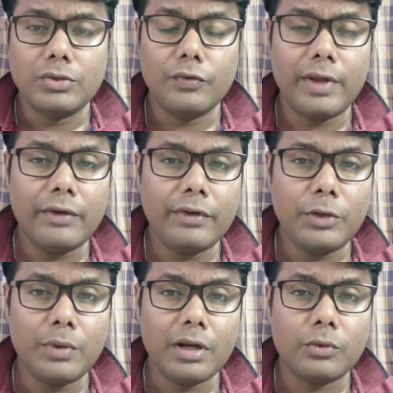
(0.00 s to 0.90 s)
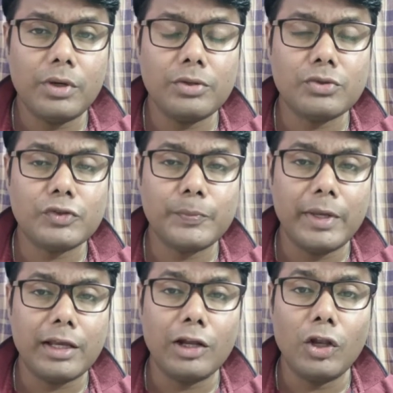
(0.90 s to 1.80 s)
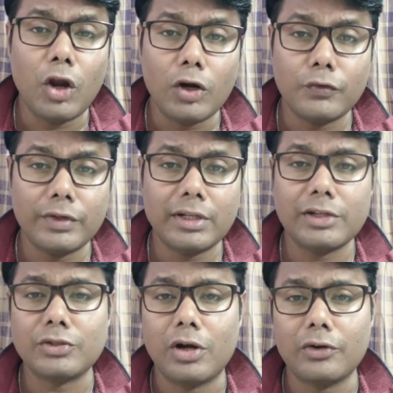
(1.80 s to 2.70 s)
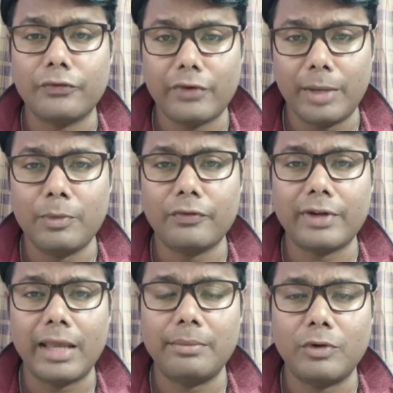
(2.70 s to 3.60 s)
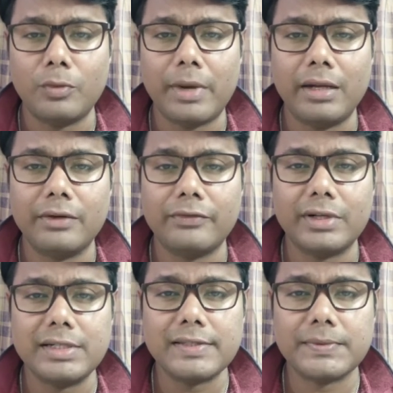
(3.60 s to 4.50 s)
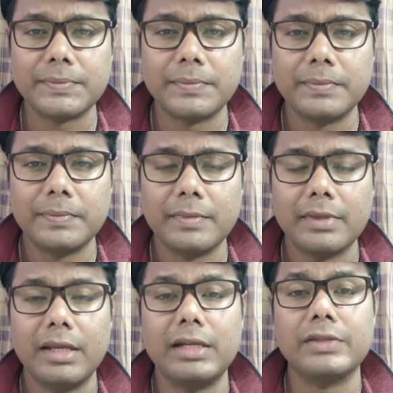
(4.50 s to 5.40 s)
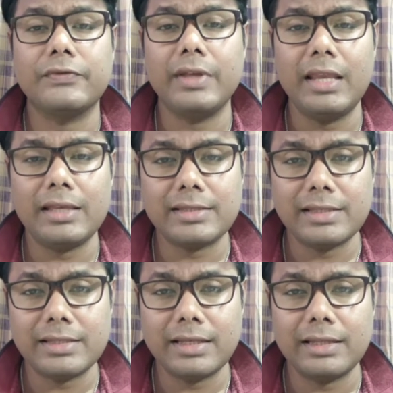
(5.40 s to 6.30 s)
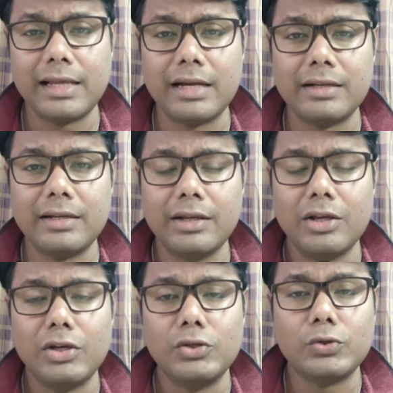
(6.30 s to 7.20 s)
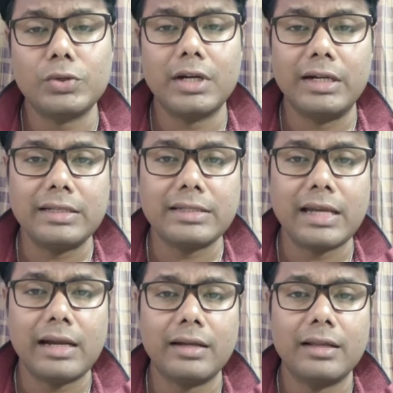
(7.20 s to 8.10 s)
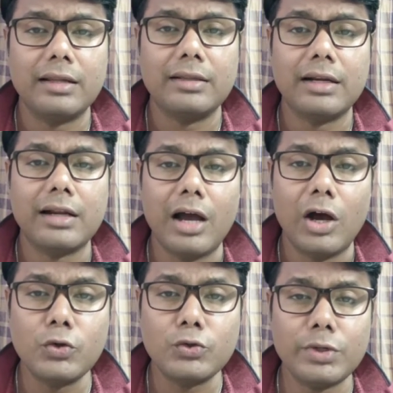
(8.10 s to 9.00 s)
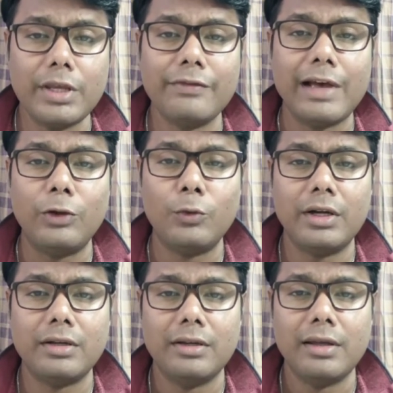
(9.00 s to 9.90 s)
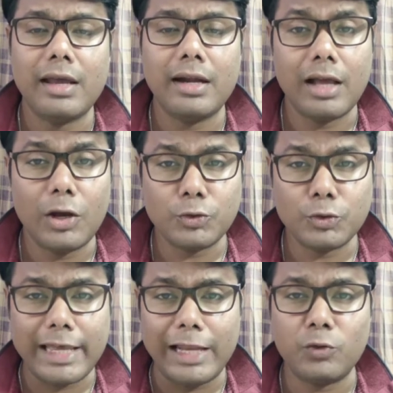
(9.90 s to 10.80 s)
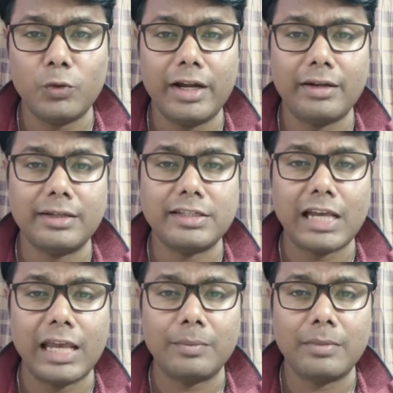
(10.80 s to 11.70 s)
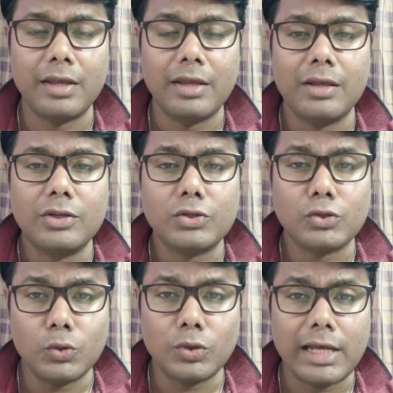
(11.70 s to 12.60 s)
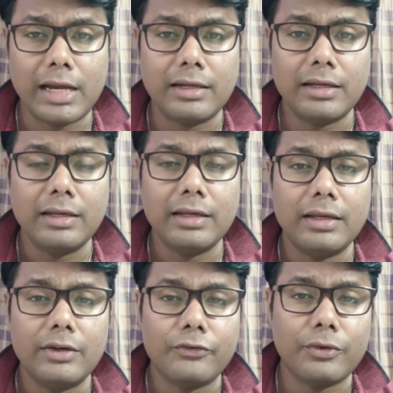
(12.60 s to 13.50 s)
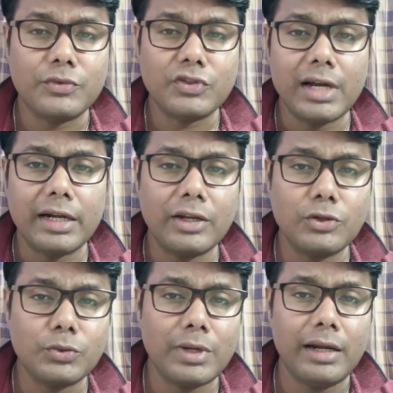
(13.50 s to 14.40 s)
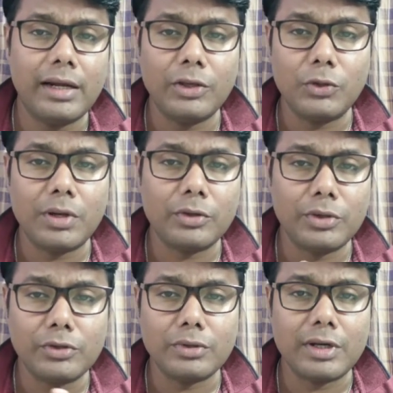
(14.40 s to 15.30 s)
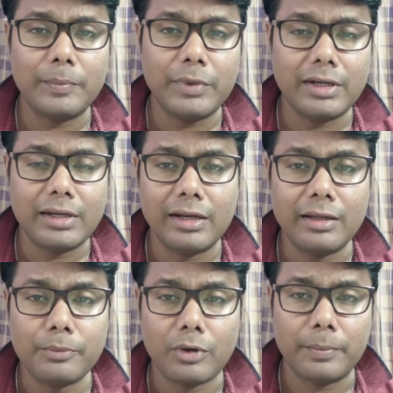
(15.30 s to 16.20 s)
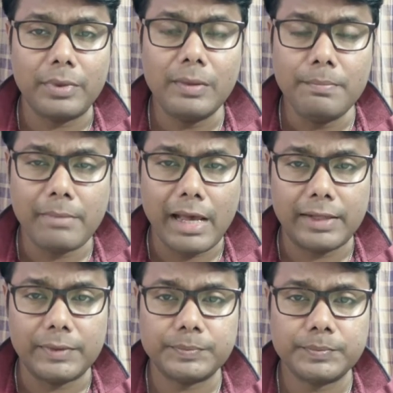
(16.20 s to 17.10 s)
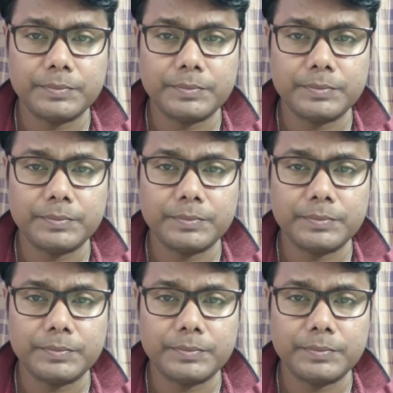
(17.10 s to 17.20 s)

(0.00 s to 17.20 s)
So whenever you are going to speak a lot within a short frame of time, no, my dear friends, it is very essential that you should understand that how to evaluate and how to calculate the time, so that from starting to ending you are going to complete in a proper manner.